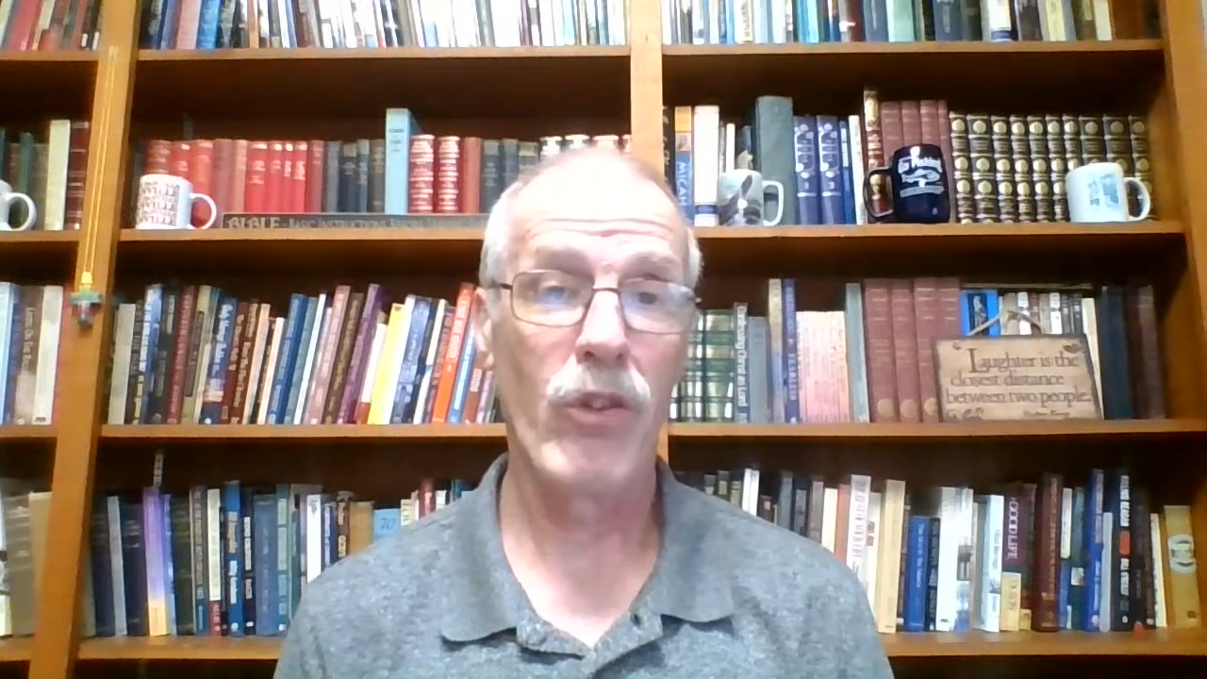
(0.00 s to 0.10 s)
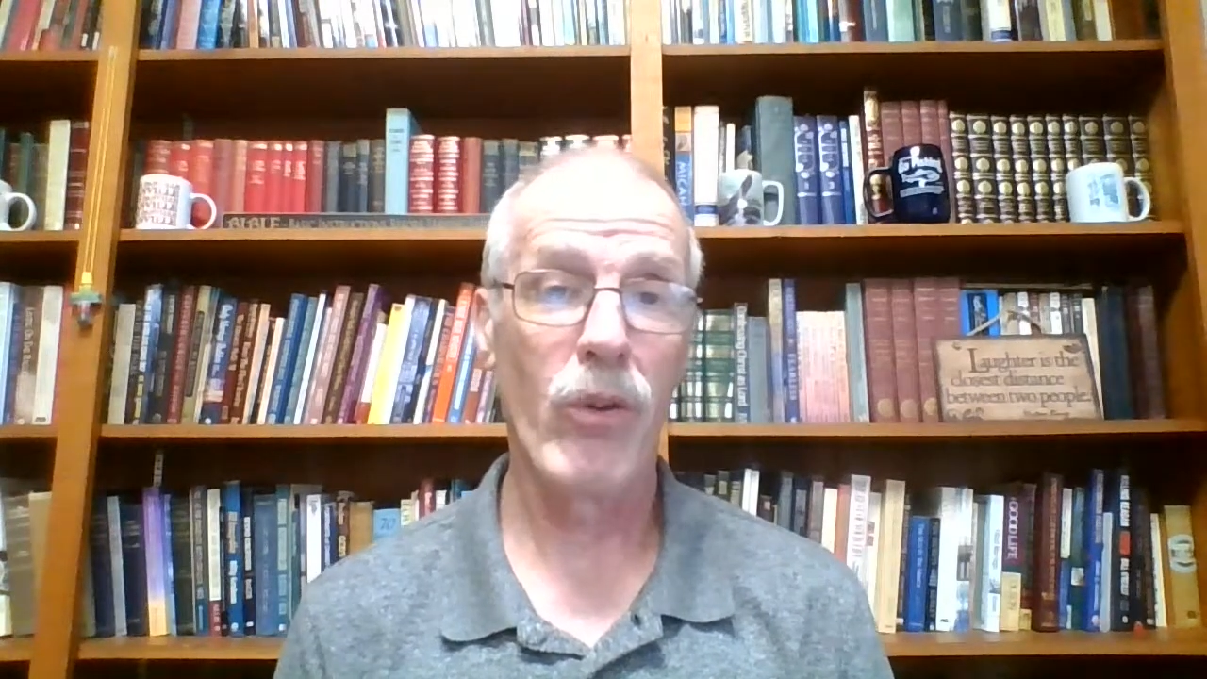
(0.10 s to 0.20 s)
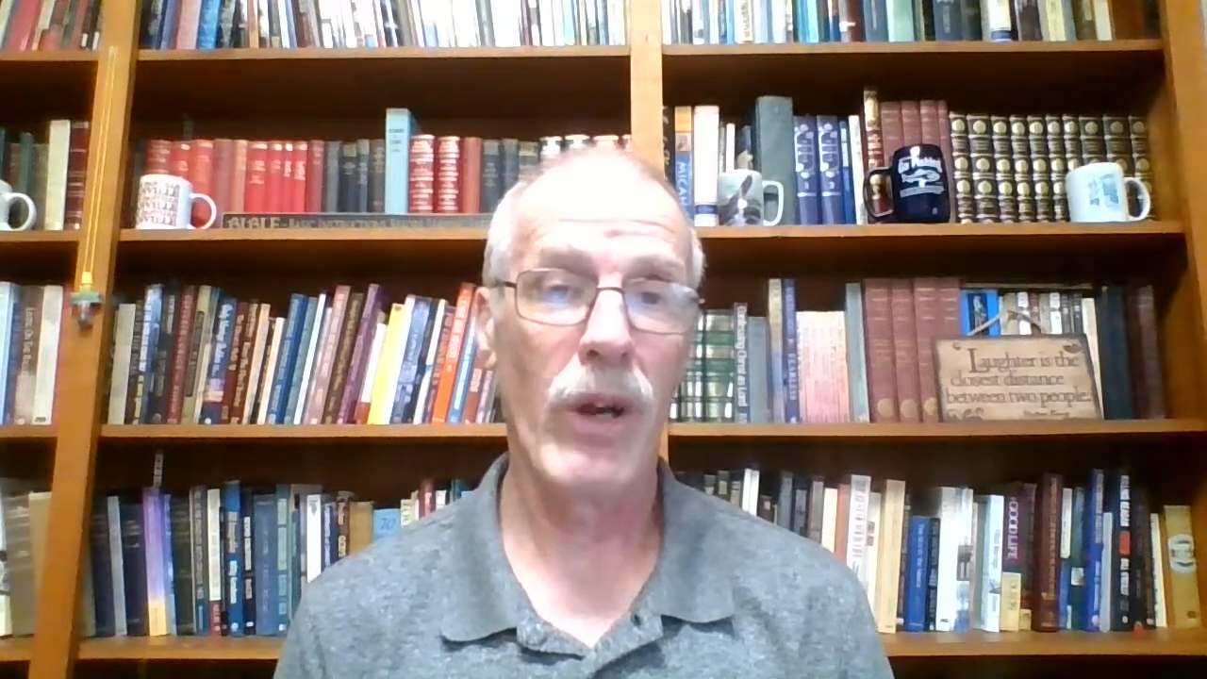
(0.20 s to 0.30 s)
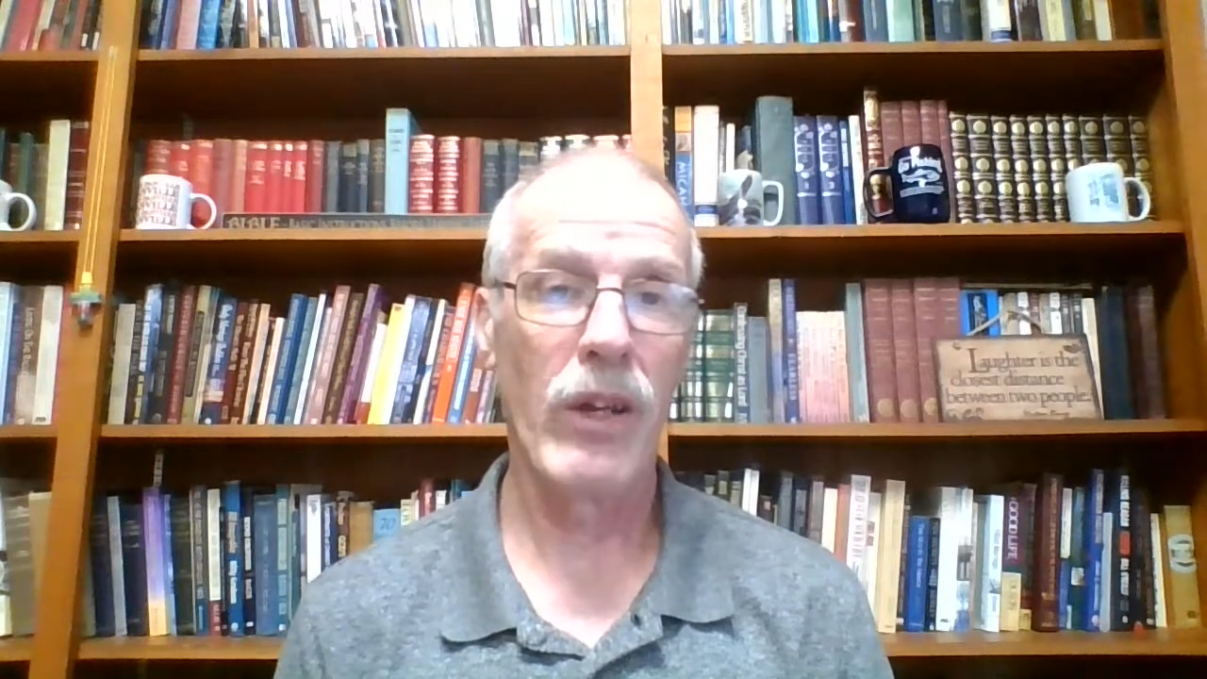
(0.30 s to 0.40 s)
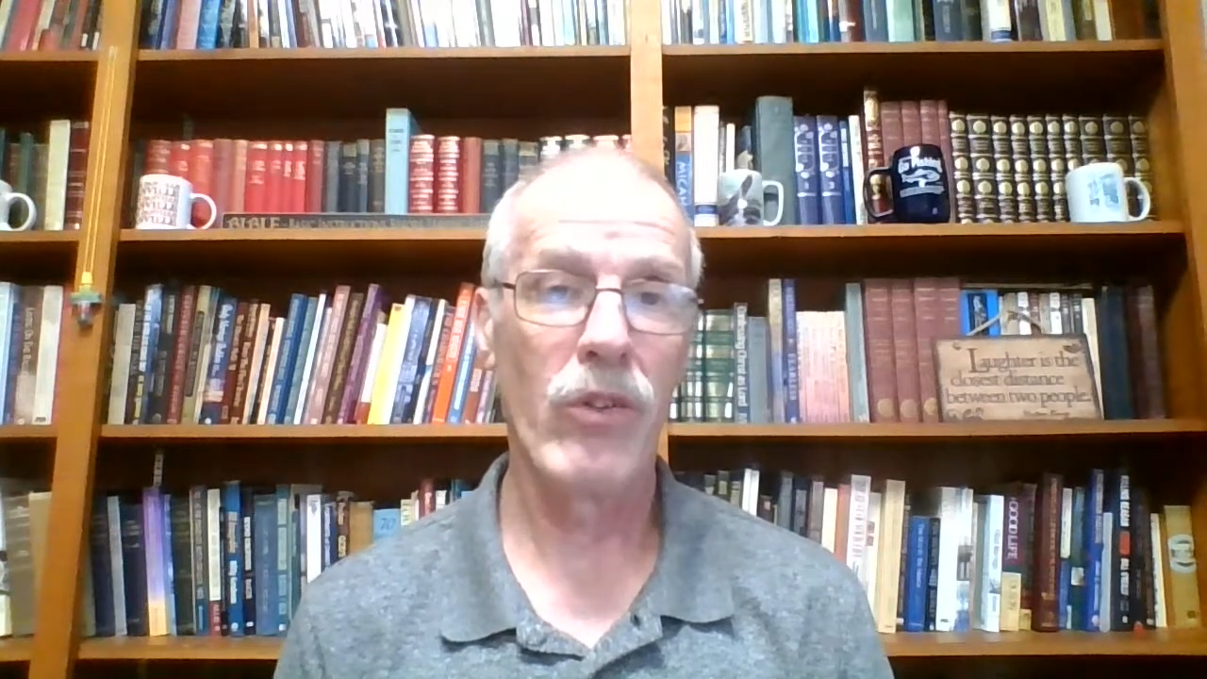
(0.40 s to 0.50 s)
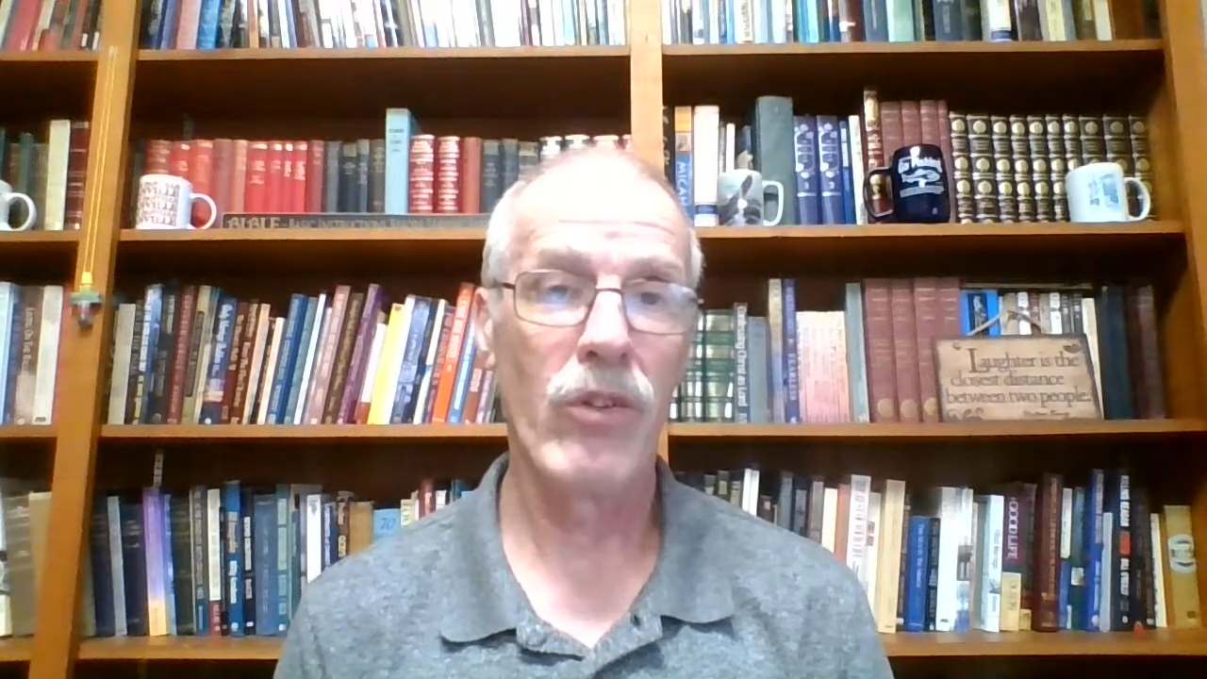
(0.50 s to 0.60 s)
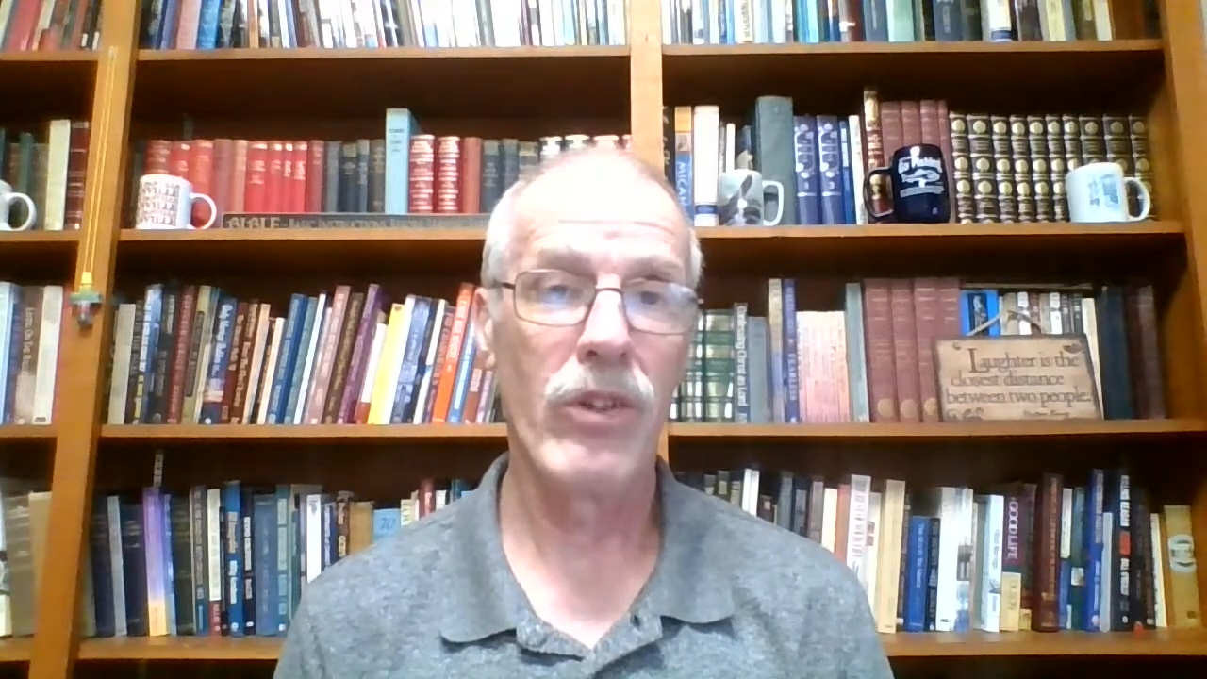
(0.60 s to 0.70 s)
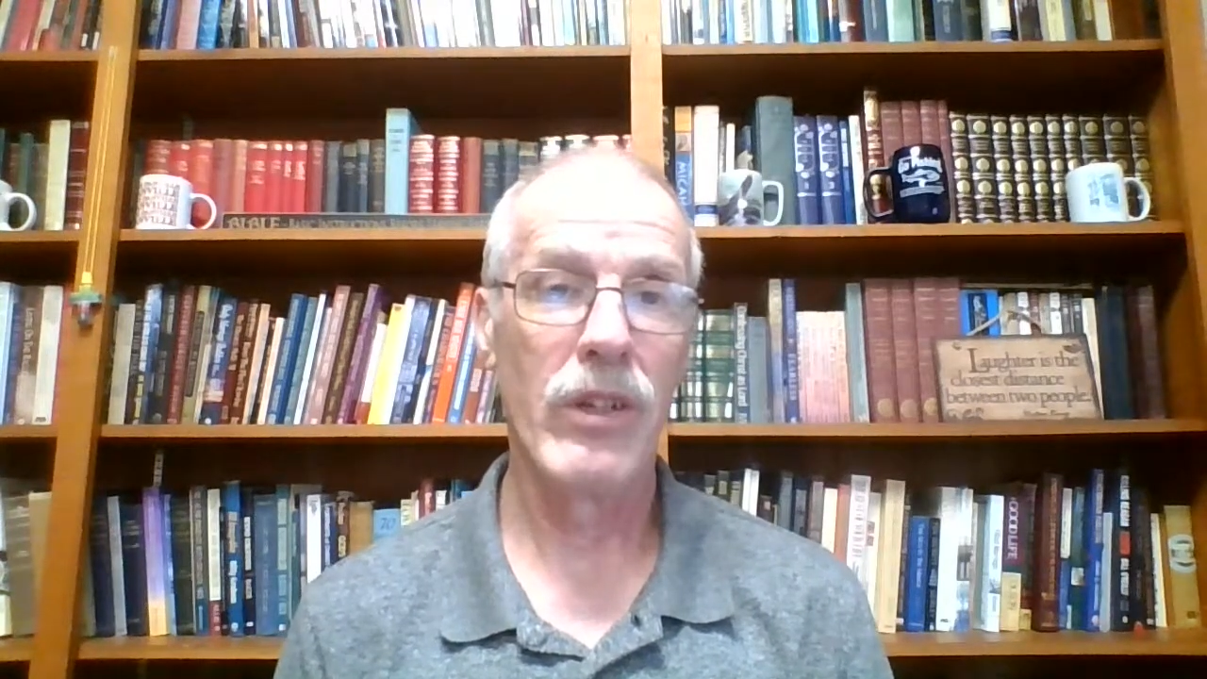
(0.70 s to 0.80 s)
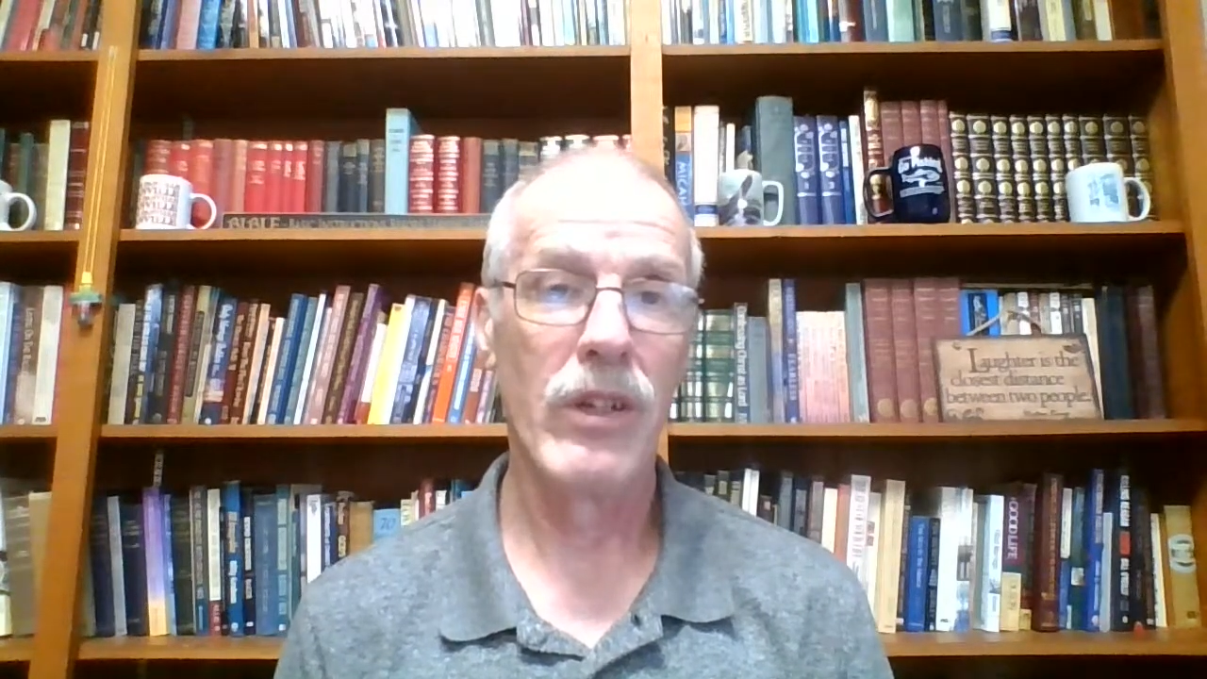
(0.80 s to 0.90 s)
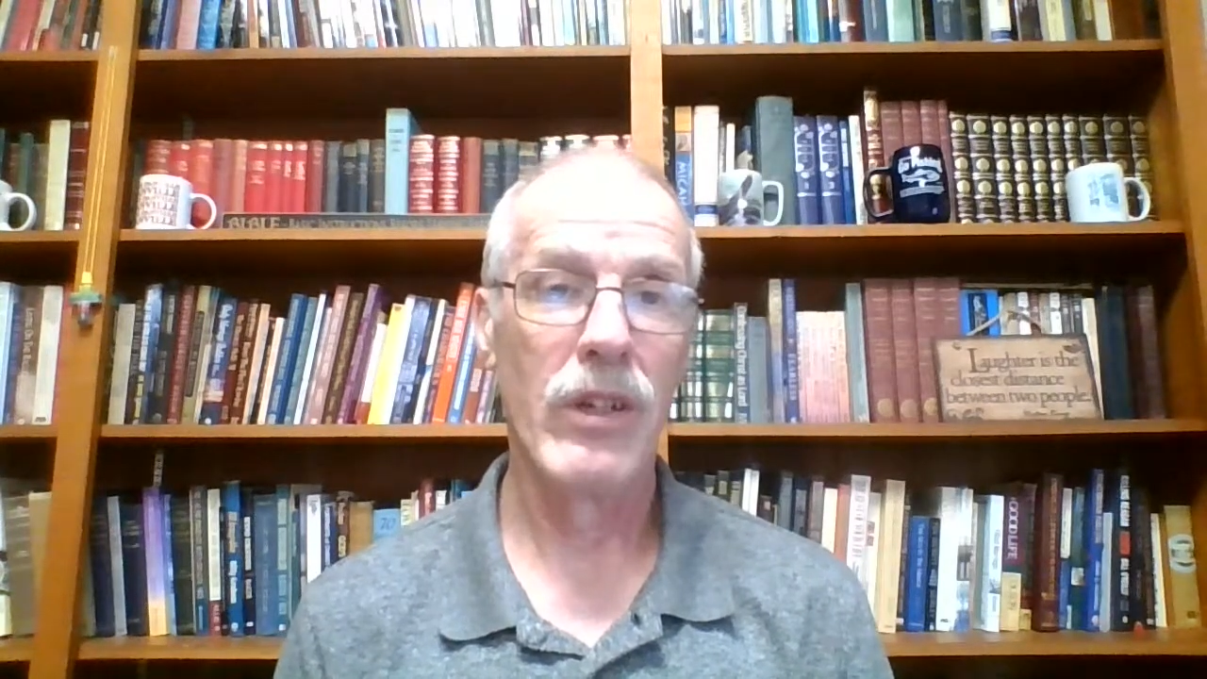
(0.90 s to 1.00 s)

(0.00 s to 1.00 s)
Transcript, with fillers: Christ.